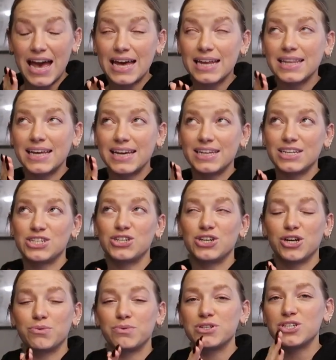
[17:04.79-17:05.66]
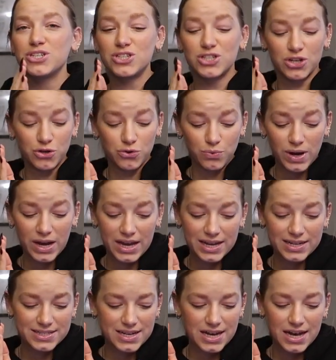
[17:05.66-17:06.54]
Atlanta turn, which is
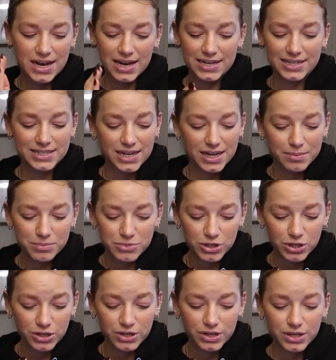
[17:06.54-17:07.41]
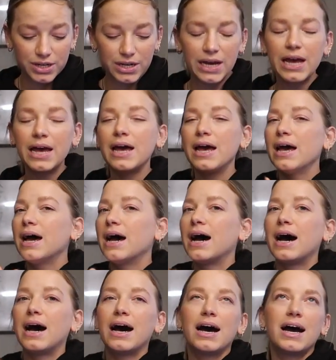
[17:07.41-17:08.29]
it's a high time turn.
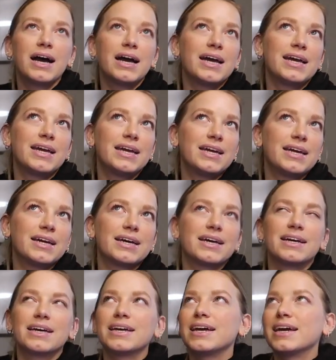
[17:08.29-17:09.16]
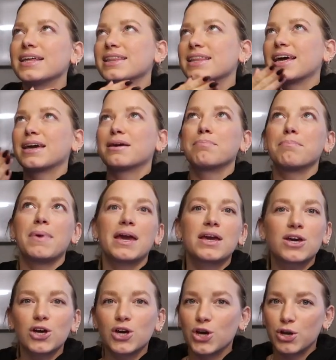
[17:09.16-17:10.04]
I like
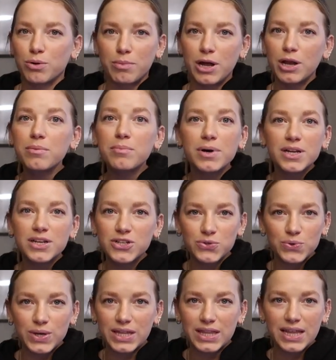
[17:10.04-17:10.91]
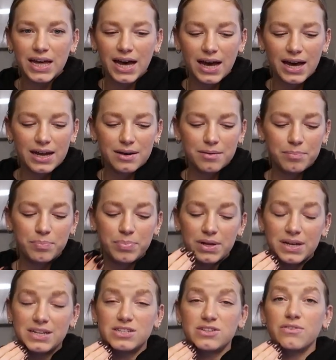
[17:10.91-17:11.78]
make a good amount of money doing that,
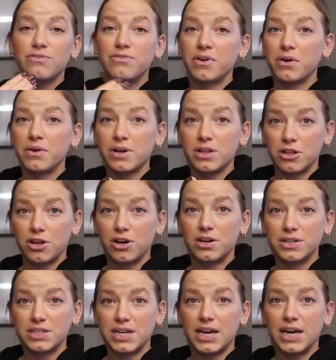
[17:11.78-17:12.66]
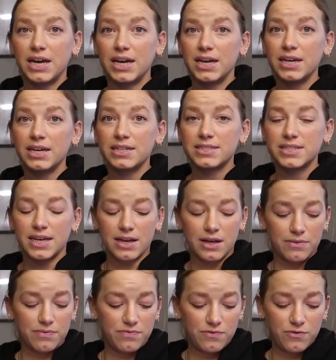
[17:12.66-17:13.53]
but it's a very long day. It's like
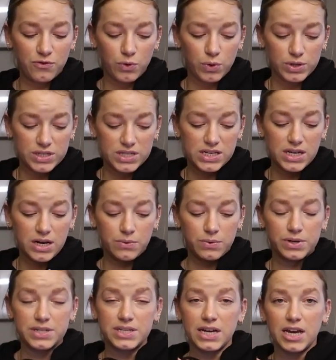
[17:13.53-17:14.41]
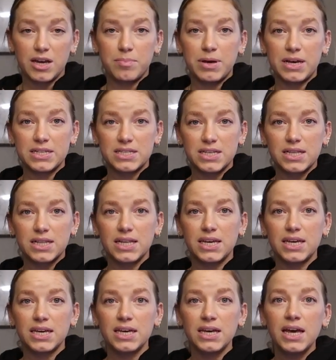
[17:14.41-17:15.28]
a 14-hour day
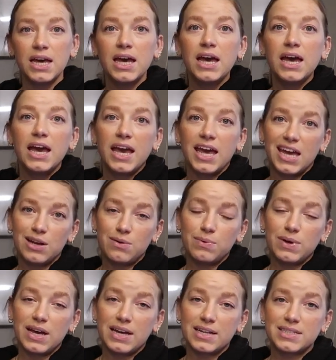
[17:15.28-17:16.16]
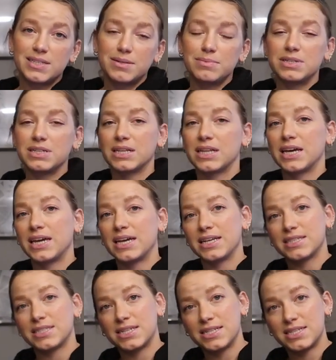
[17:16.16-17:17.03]
basically. And we had some
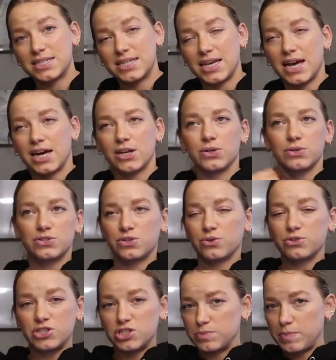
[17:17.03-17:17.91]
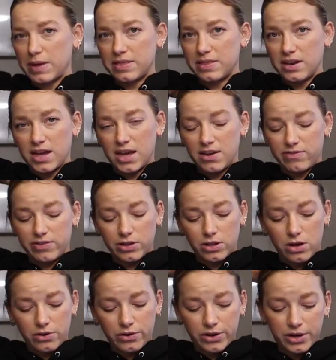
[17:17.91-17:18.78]
delays in Seattle, so it just made the day even
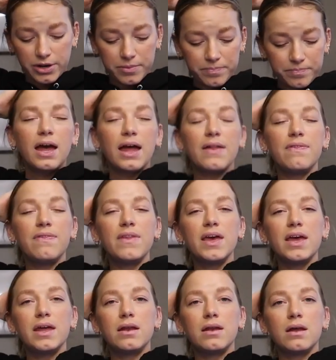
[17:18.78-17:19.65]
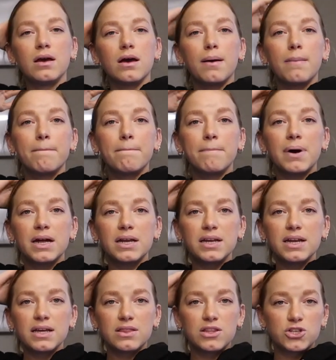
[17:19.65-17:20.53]
longer. And then
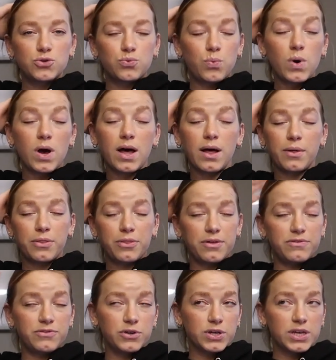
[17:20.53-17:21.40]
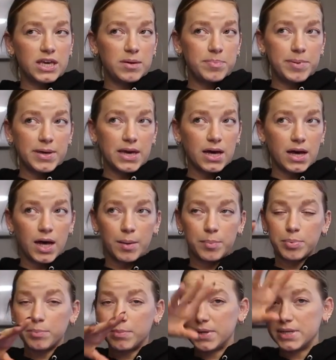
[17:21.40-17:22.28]
Monday the 12th, if you're keeping
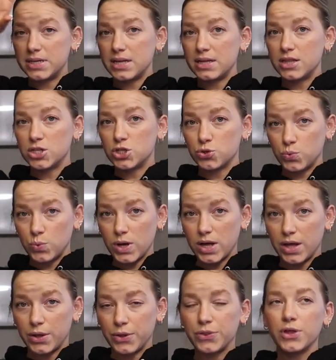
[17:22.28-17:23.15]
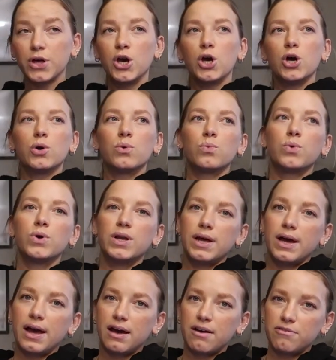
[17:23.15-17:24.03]
up, Monday the 12th would
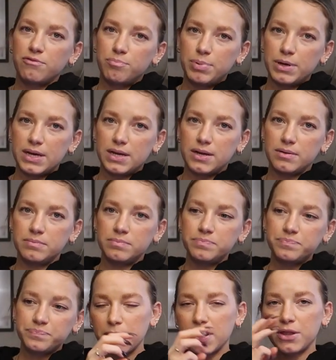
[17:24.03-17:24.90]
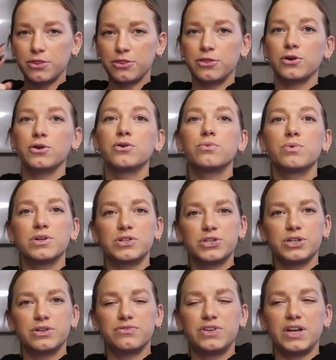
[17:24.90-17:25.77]
have been my third
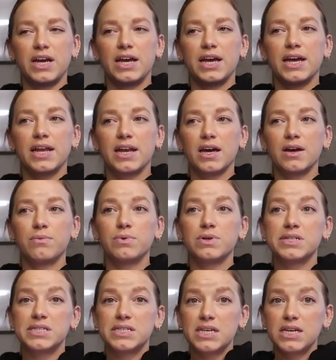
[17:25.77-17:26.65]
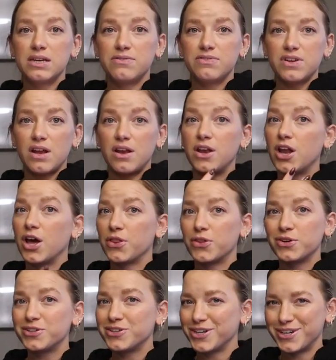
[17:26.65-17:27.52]
reserve day, and I received
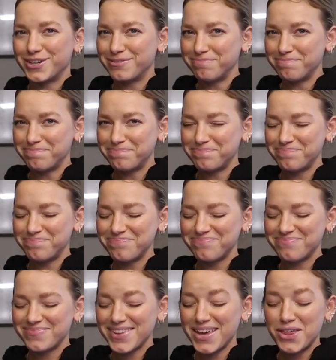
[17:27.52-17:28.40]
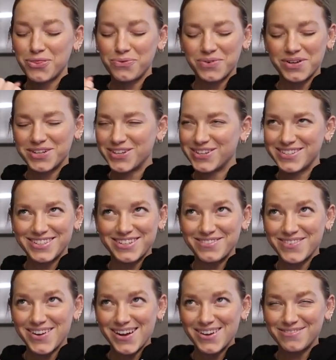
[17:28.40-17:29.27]
another turn. Three turns in
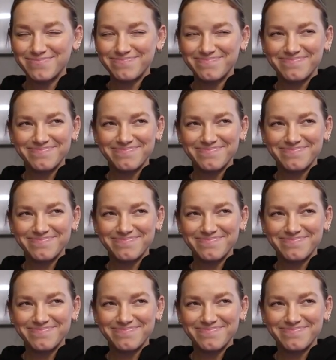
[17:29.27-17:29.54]
a row.